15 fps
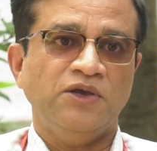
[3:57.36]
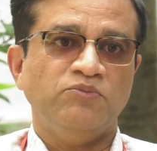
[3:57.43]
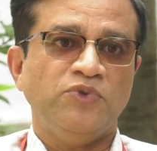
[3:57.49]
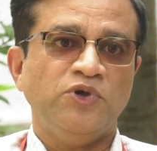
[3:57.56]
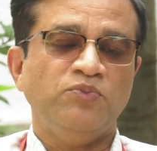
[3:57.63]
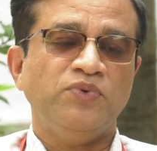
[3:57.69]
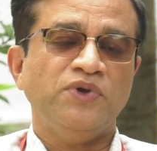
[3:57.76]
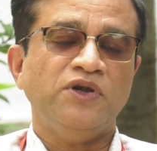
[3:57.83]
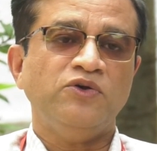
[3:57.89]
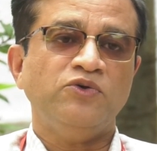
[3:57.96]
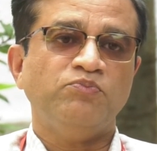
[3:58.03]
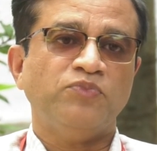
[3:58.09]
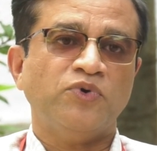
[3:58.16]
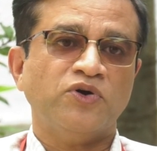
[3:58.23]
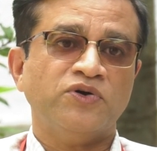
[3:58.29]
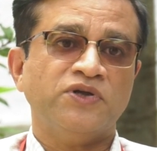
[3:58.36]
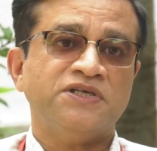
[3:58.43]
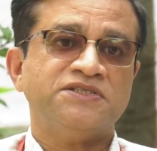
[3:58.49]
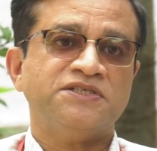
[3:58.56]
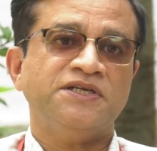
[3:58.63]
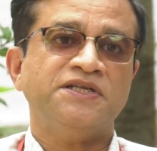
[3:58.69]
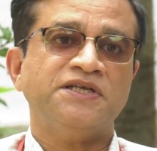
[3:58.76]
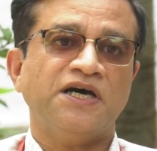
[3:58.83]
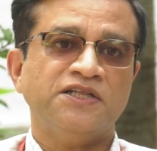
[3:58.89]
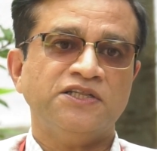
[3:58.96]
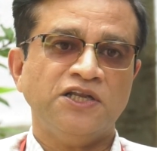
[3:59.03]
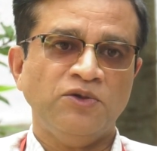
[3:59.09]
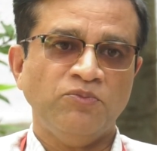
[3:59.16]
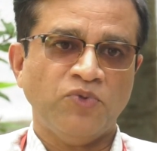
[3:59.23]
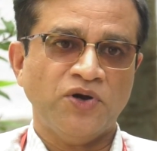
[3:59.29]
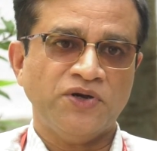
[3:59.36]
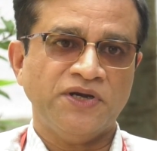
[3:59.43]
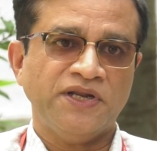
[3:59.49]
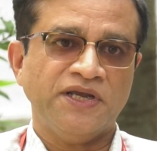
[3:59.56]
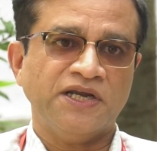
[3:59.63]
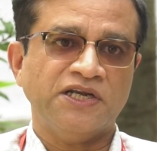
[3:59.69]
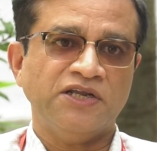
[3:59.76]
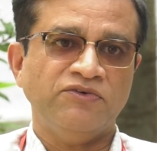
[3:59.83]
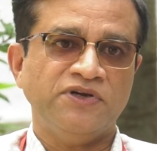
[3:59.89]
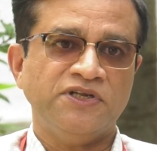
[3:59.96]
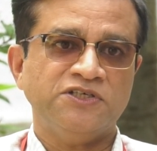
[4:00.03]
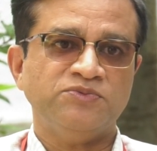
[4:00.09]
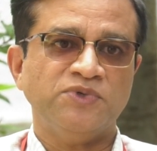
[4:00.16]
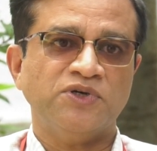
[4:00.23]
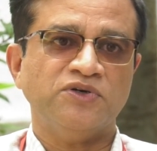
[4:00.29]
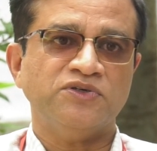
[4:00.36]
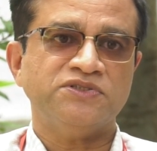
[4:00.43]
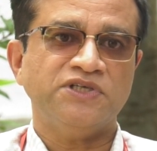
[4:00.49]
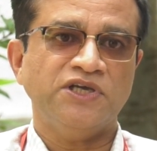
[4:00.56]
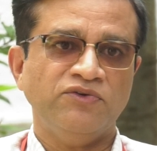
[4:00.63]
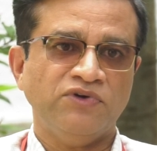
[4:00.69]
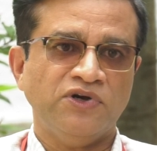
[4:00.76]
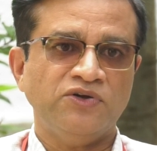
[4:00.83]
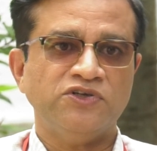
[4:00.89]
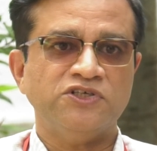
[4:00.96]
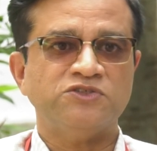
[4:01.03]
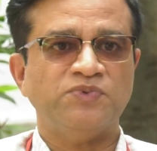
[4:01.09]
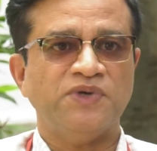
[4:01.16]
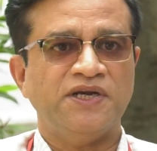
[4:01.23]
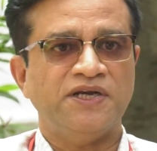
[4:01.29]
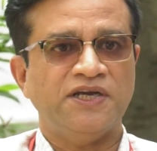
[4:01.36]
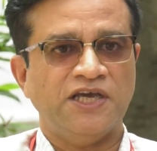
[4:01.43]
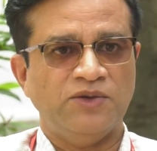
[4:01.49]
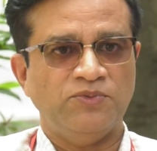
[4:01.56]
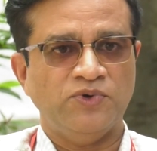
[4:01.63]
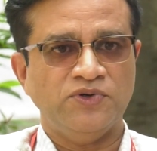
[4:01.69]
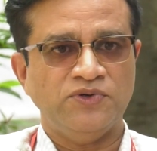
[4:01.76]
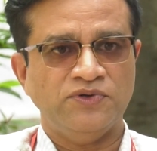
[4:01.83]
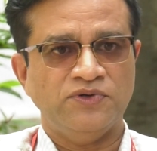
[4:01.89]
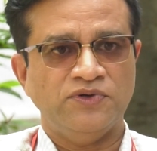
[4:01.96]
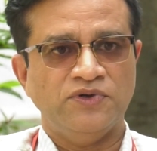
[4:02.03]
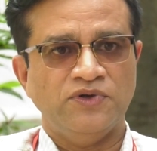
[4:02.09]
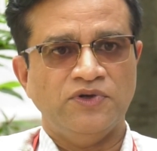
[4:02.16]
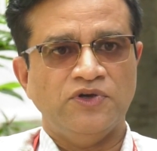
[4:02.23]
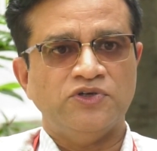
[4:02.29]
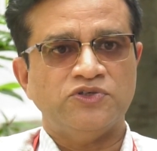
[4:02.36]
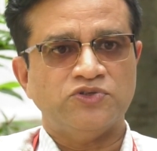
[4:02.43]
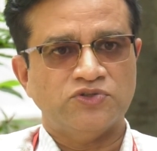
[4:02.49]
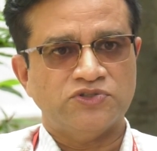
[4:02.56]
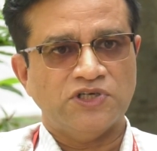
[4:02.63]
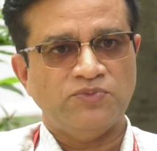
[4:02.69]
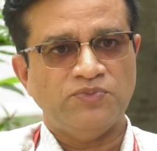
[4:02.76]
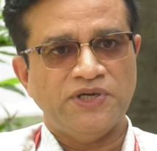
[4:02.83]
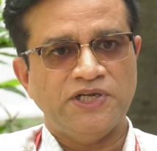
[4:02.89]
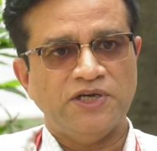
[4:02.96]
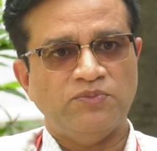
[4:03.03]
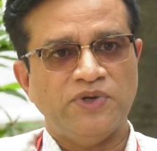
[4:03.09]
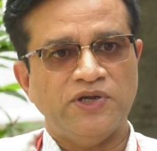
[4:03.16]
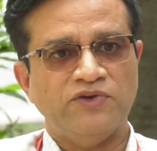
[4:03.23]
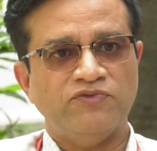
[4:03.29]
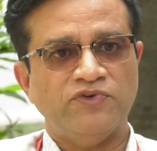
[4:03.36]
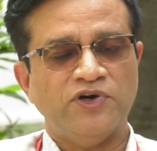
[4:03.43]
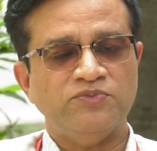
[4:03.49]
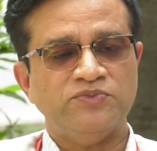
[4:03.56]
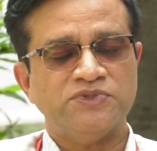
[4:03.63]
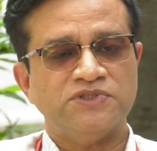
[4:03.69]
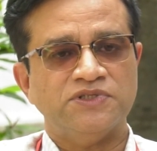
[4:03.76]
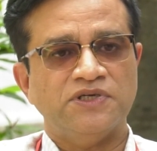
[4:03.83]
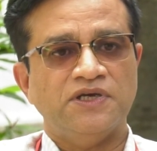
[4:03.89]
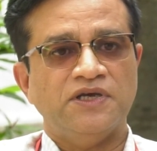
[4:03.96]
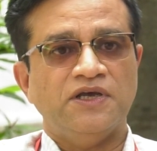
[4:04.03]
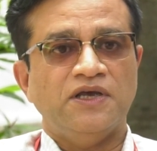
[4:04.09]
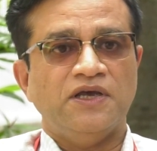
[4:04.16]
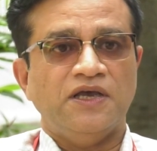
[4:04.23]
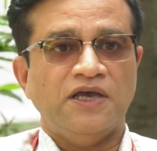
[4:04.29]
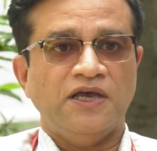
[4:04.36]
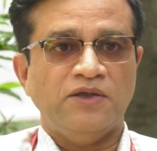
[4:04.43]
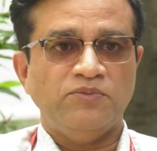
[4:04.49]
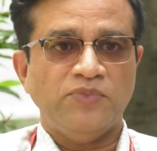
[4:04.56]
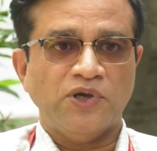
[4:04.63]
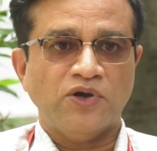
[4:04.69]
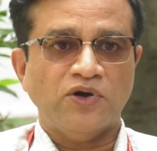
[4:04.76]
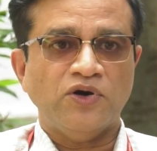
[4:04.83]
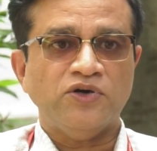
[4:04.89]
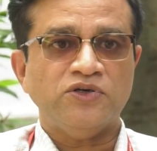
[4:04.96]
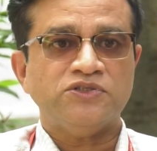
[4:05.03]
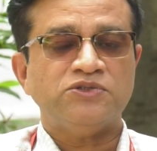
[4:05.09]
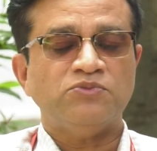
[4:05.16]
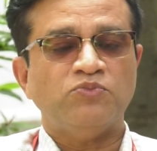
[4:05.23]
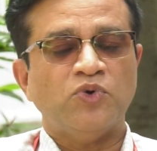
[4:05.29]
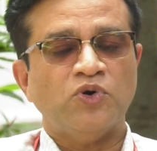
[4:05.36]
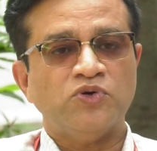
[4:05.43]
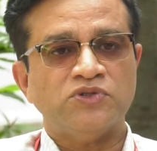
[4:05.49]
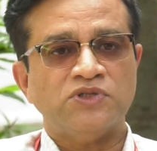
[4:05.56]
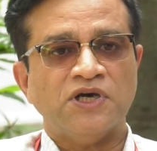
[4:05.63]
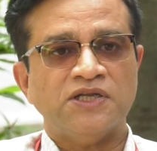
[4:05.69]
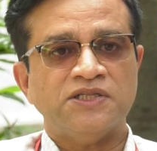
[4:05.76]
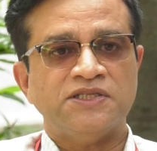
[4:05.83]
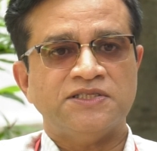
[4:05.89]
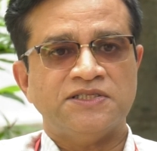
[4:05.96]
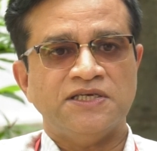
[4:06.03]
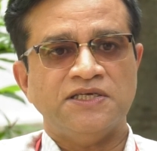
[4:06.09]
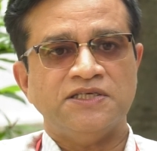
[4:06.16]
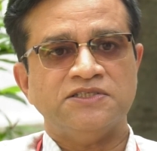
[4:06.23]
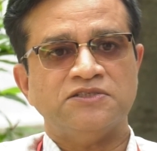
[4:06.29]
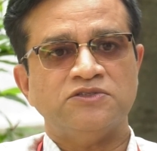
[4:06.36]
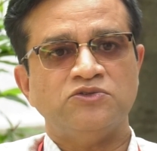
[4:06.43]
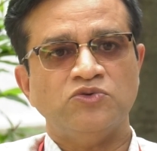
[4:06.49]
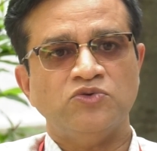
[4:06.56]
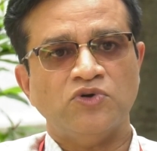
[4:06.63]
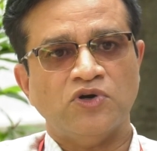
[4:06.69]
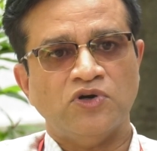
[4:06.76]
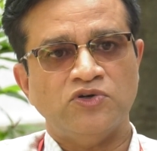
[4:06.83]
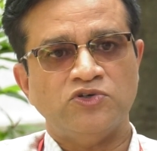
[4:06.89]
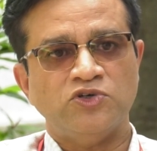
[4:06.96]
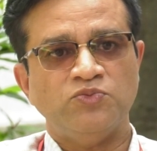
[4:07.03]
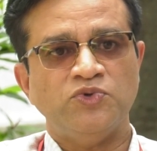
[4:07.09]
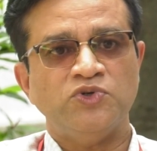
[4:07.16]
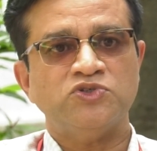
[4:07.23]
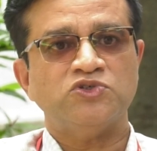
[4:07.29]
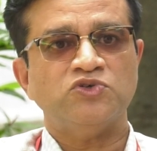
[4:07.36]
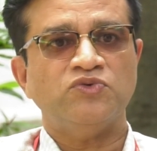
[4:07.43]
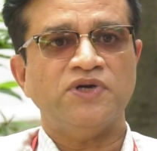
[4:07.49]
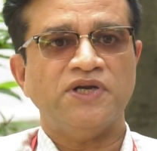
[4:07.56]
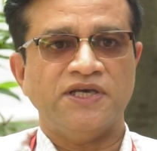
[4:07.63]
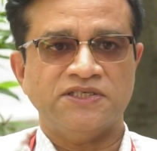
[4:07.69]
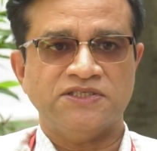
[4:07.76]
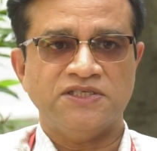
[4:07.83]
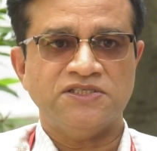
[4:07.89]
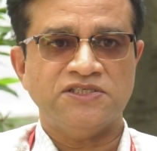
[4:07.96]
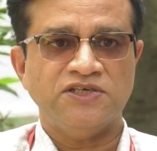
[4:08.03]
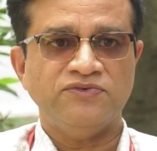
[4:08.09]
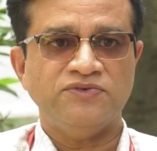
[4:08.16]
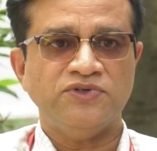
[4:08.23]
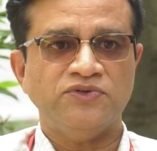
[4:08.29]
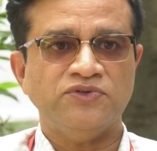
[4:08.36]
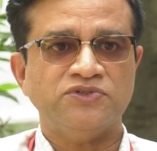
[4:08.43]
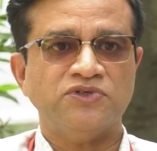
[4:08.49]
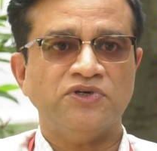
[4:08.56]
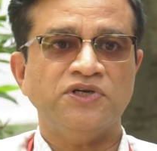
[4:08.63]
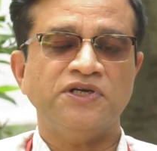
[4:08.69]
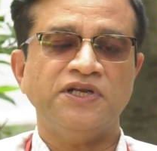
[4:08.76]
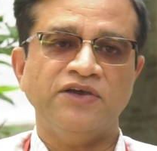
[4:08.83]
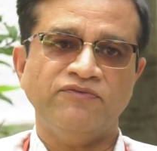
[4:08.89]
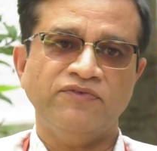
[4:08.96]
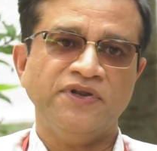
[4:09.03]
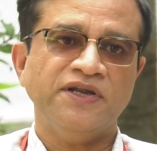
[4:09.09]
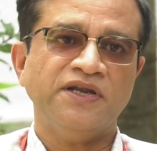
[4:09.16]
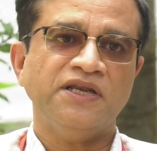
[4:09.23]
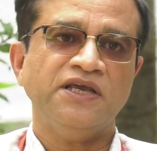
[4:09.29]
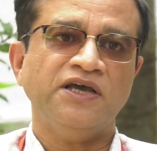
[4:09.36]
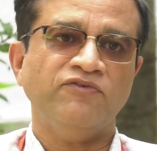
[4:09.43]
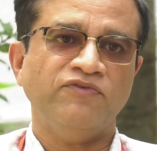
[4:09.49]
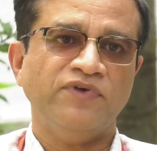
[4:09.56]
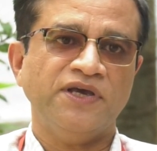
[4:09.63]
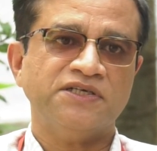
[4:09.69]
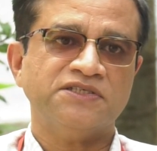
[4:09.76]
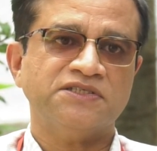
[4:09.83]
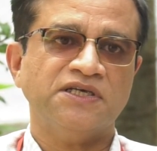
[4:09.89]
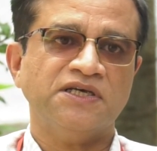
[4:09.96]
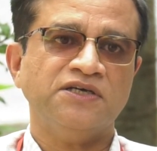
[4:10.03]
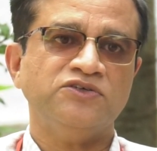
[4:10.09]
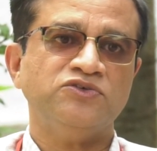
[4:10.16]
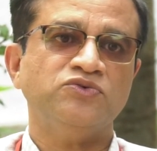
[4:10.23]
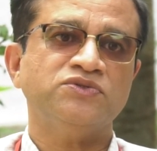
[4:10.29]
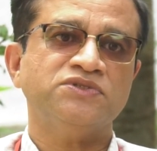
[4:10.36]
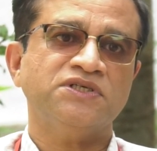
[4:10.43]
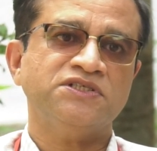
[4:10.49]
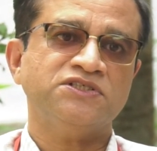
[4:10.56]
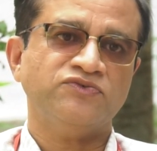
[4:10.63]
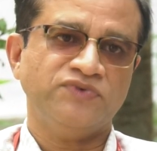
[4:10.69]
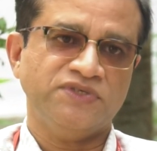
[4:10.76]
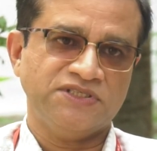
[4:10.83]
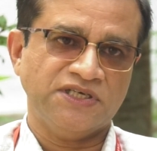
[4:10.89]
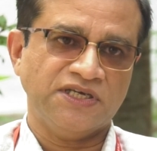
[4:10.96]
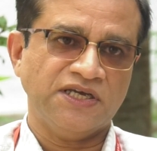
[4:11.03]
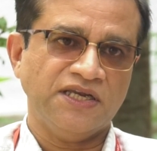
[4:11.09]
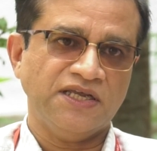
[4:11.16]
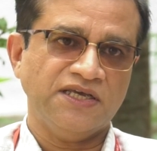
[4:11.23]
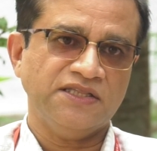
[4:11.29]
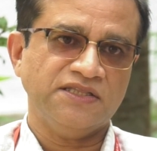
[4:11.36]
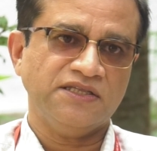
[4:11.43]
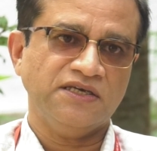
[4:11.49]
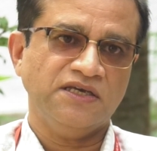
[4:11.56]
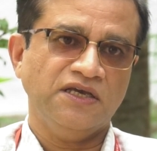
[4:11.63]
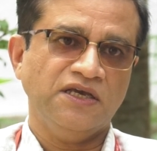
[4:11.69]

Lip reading: People procrastinate other important activities because want to spend time on social media platforms. And because both are things do contribute toward excessive use, so it definitely affects the user's physical health,